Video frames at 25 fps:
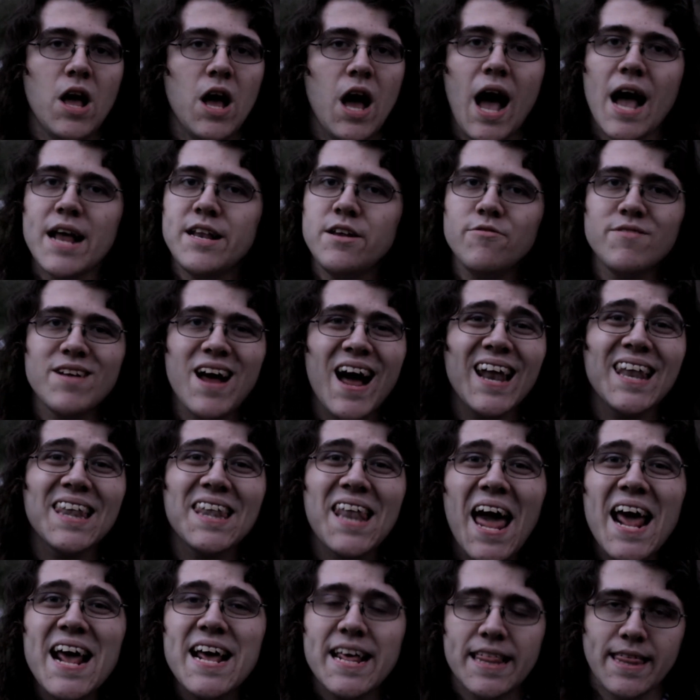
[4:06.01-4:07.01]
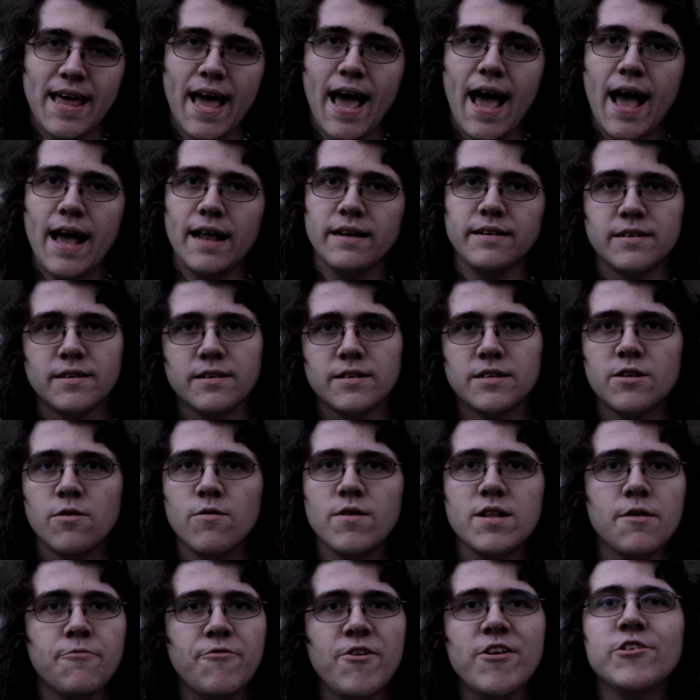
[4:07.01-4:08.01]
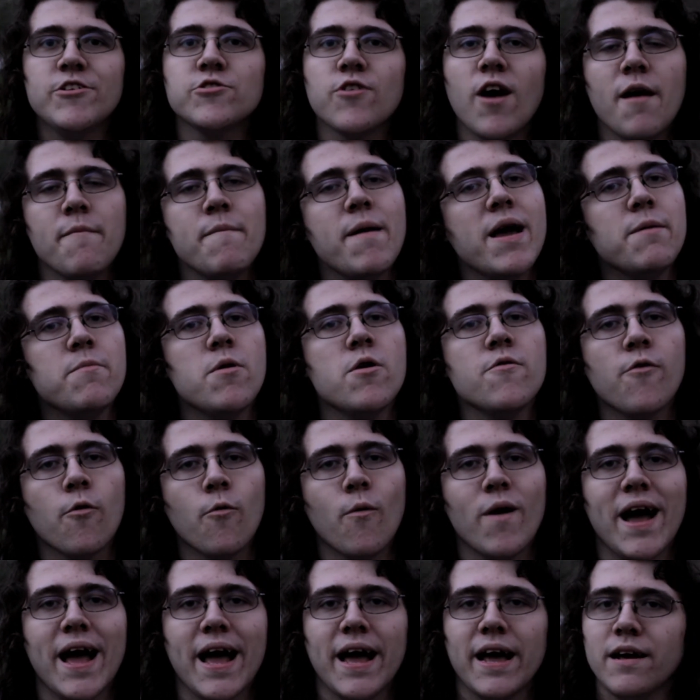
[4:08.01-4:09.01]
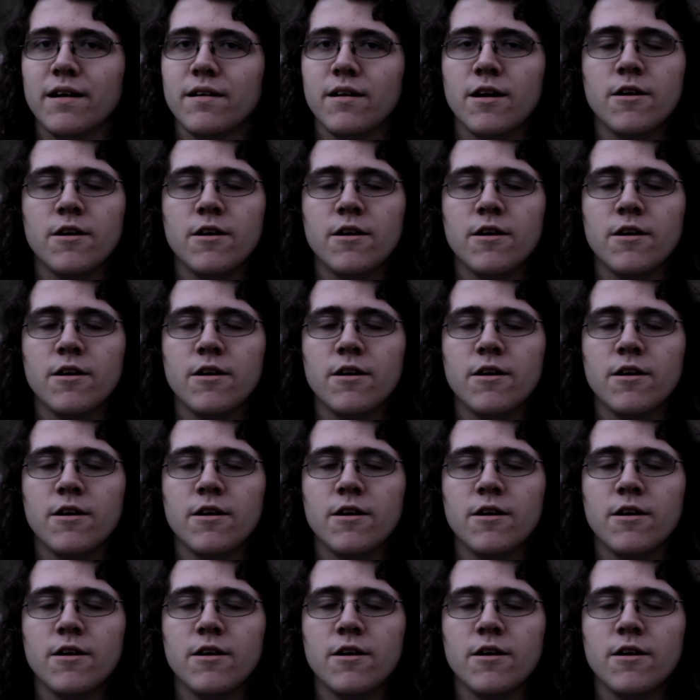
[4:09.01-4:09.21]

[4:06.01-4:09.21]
I do not like that. So in the future, I may move away.